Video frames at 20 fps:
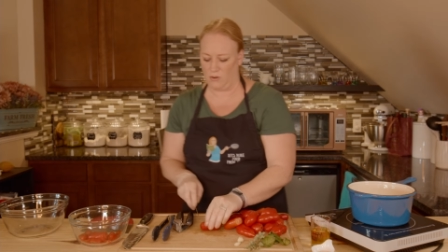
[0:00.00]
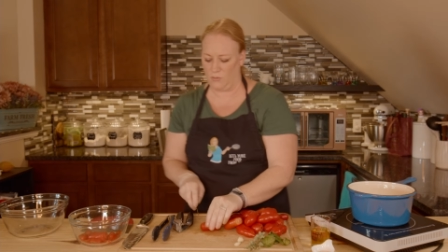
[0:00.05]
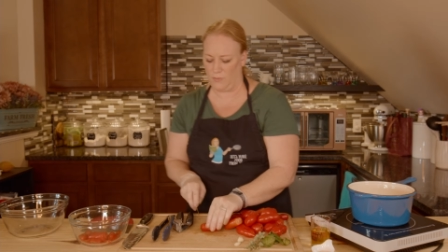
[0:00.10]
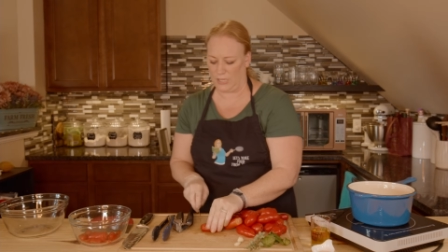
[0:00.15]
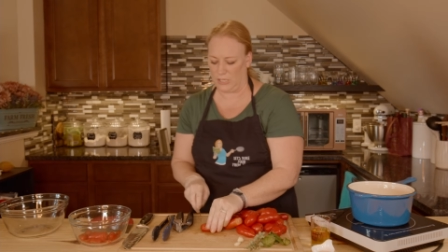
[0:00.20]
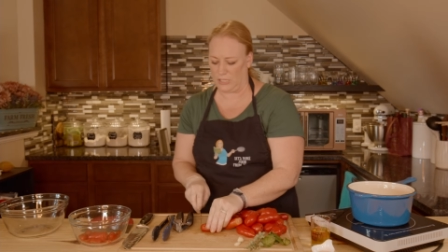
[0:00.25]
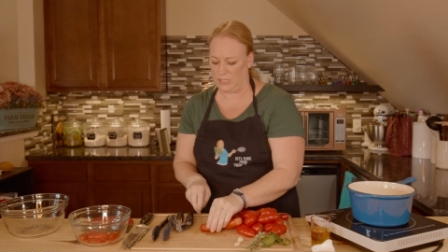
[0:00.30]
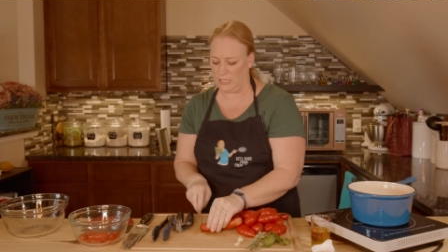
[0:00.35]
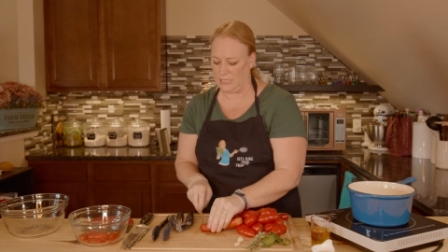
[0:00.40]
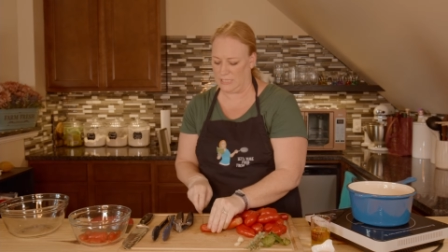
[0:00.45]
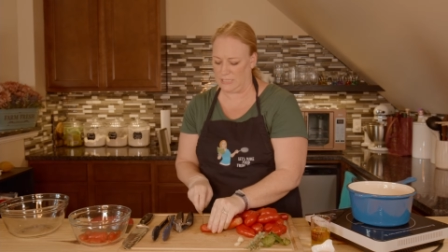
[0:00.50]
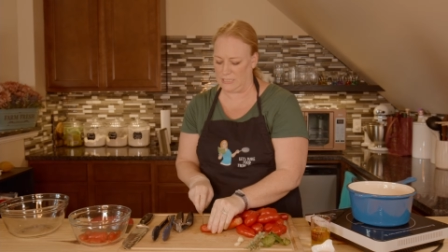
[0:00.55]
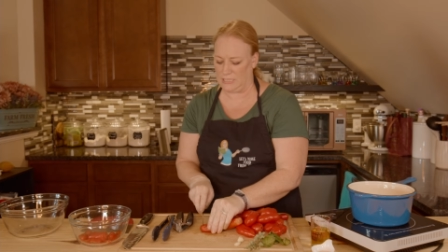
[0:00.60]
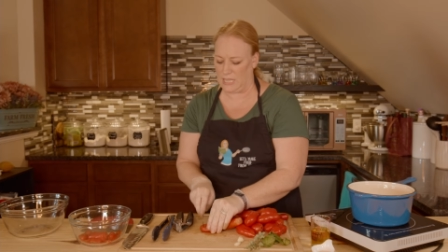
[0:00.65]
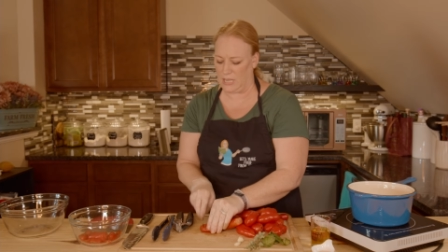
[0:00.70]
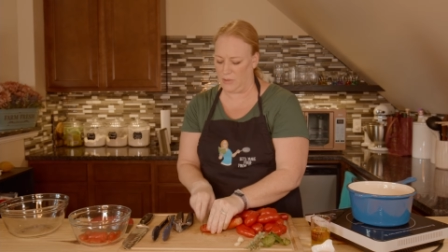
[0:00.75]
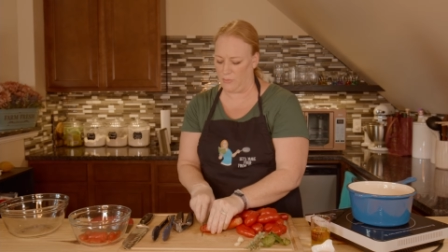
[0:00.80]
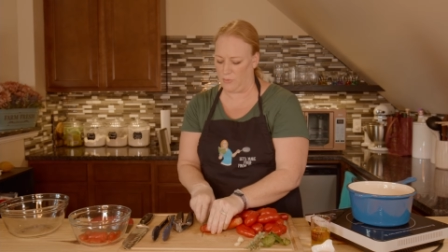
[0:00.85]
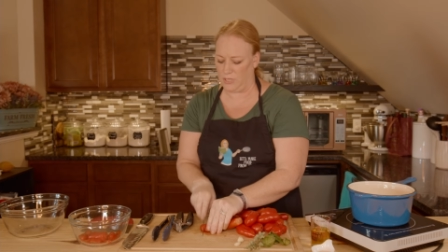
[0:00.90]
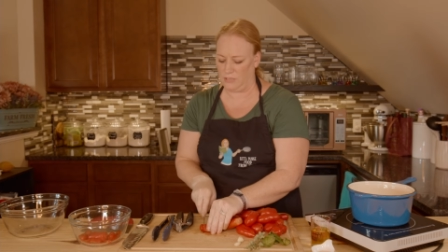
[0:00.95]
Oh my goodness,
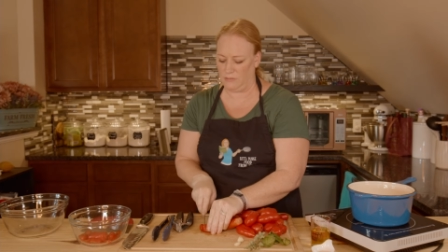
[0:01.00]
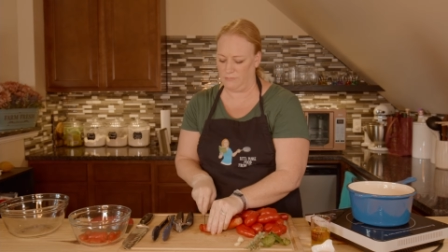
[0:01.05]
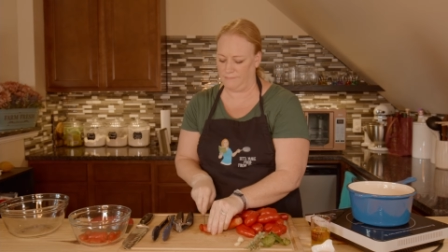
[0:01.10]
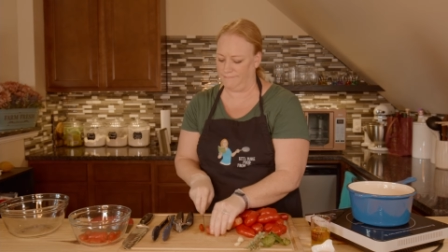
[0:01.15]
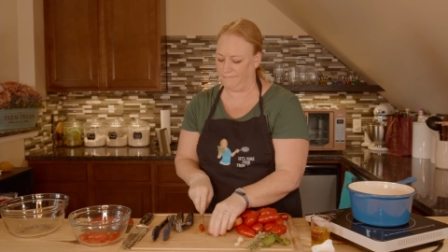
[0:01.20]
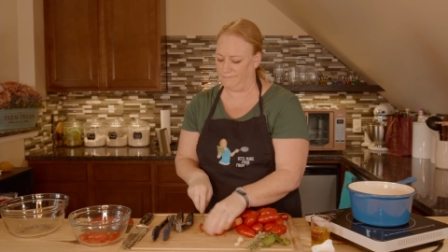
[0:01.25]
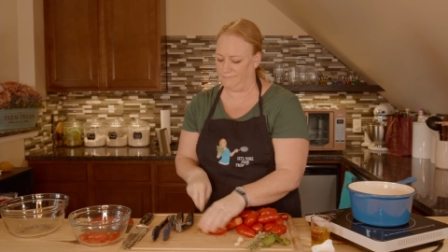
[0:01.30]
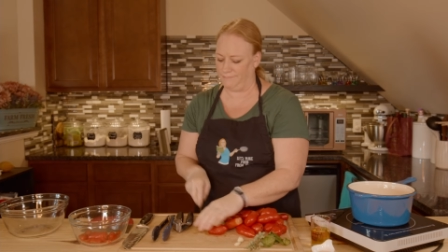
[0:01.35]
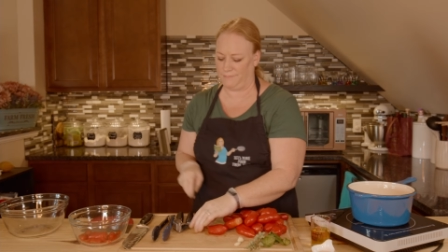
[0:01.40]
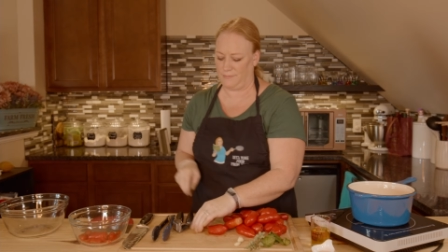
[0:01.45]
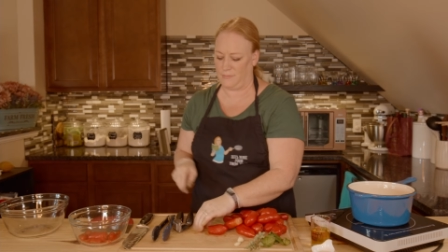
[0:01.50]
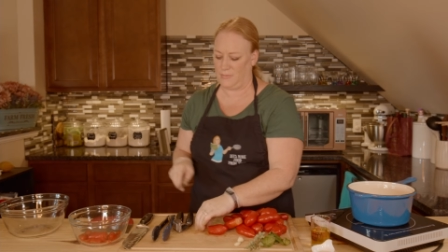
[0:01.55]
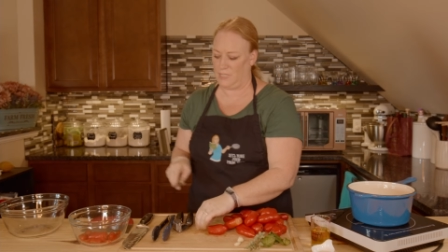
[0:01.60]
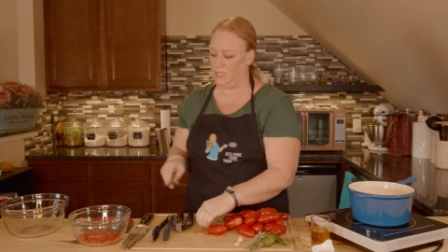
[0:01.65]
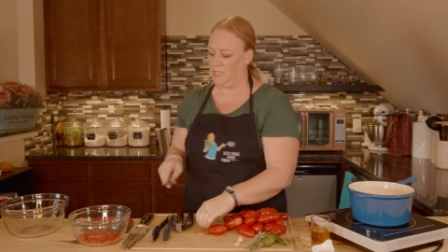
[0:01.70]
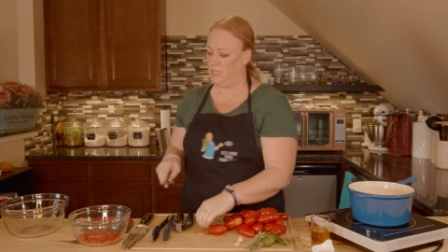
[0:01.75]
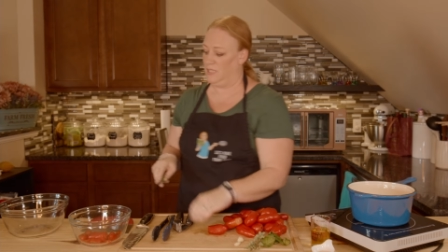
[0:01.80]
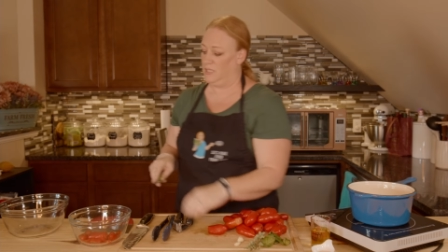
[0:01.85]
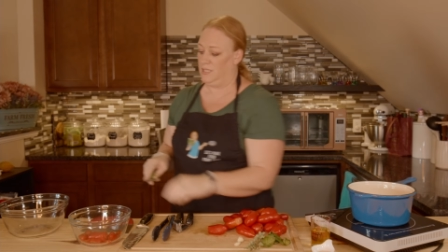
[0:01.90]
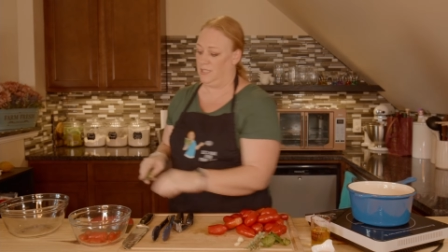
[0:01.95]
I would, mm,
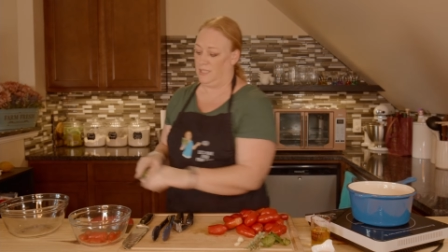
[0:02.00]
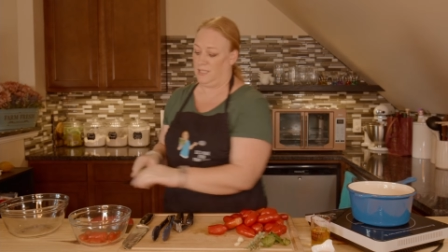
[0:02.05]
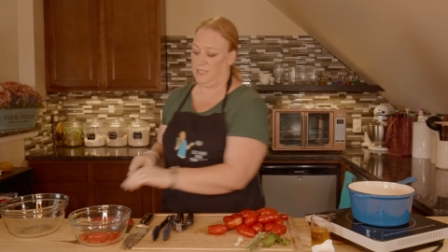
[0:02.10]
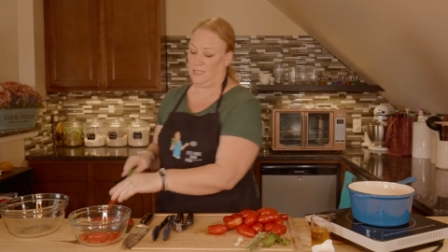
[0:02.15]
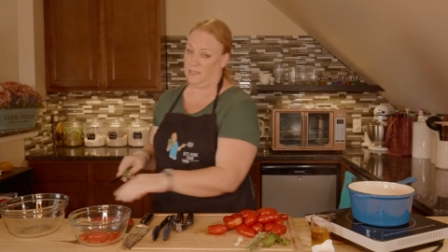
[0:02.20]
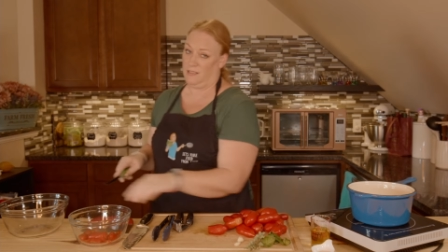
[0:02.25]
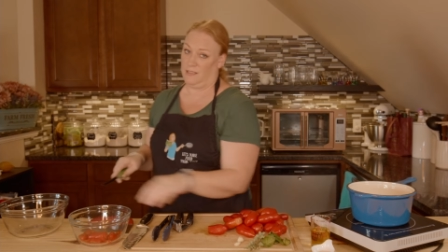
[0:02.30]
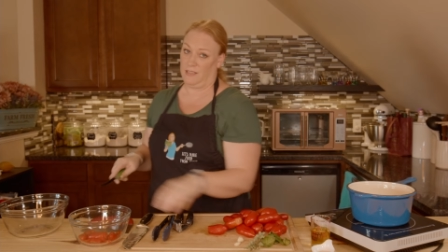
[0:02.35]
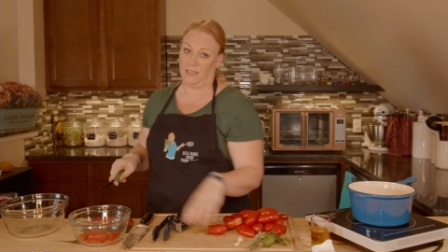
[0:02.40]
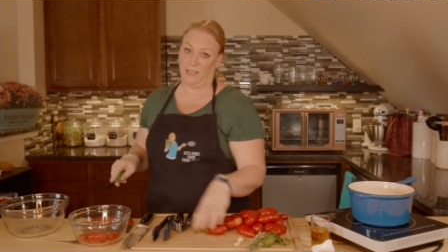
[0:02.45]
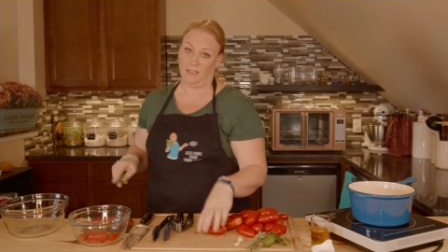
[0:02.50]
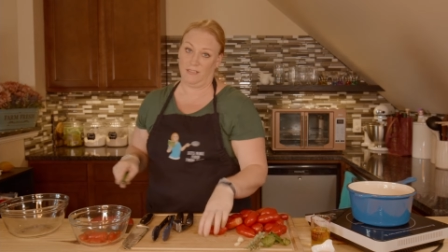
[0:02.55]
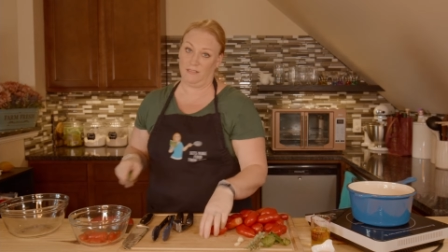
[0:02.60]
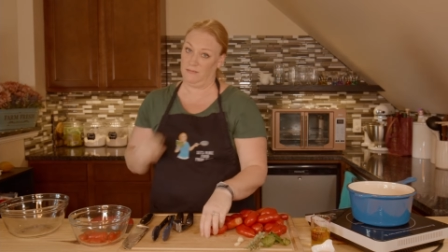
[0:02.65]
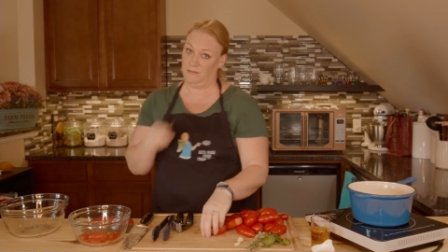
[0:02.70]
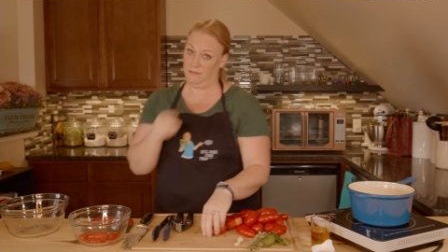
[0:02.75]
Italy,